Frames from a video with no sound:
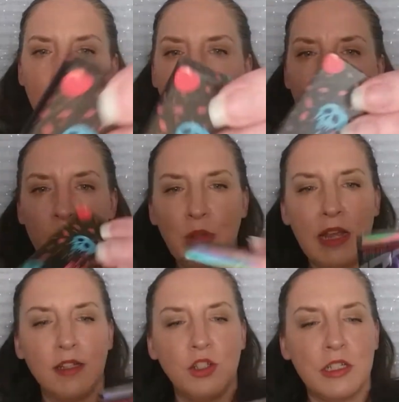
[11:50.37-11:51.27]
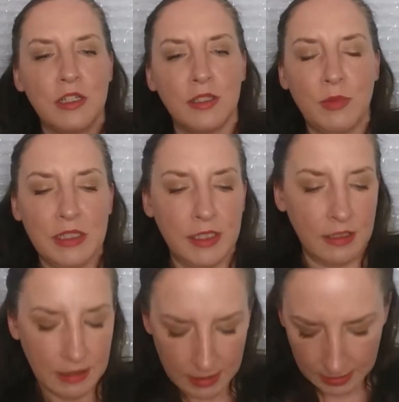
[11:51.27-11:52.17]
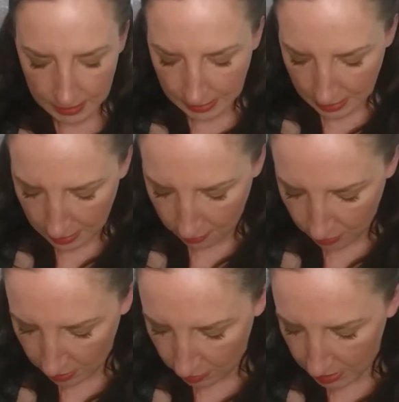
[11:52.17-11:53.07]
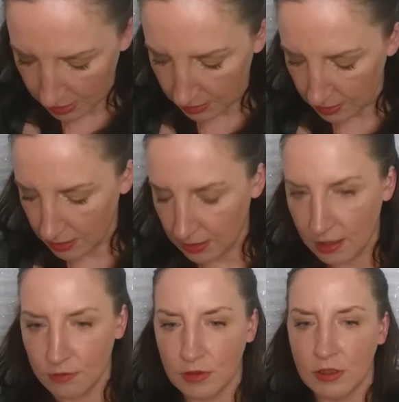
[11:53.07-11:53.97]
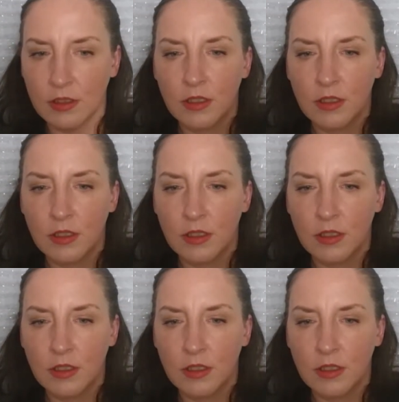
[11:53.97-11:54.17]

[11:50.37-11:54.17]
All the packaging is basically the same. Let me set this down.